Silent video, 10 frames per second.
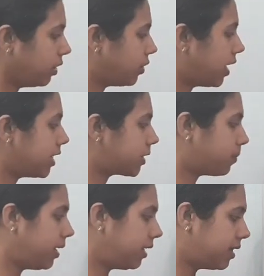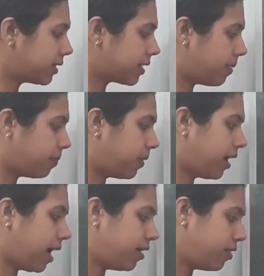You can split this number
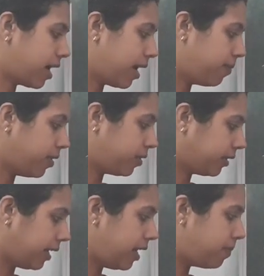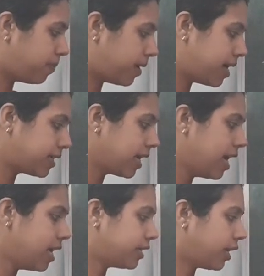and you are able to 3 plus
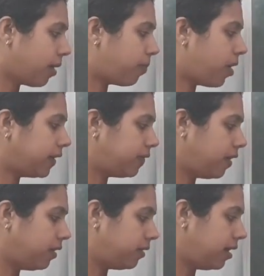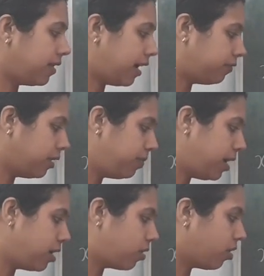0.33, that will be
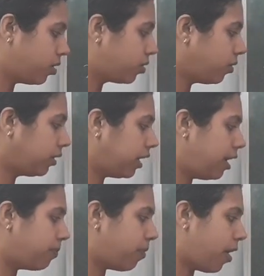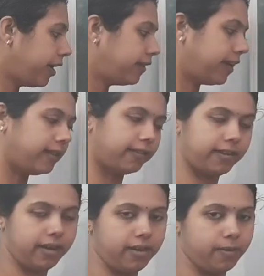equal to
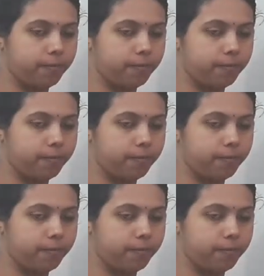3.33.